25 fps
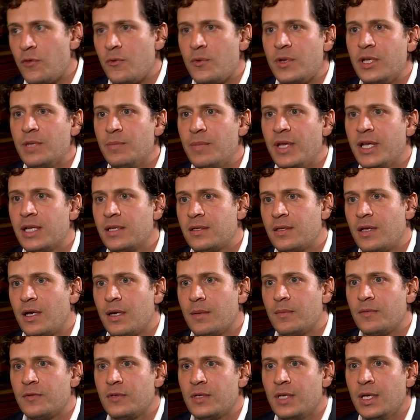three big
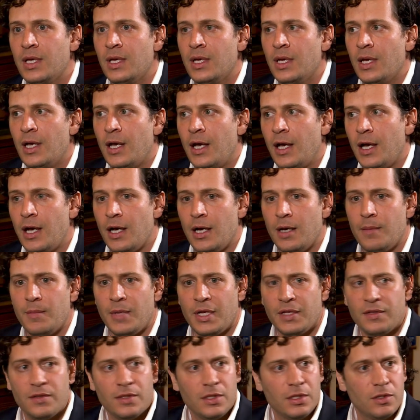types.
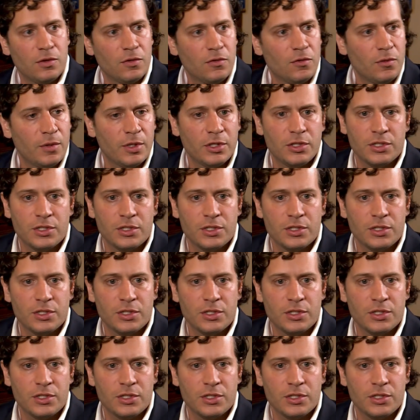Sue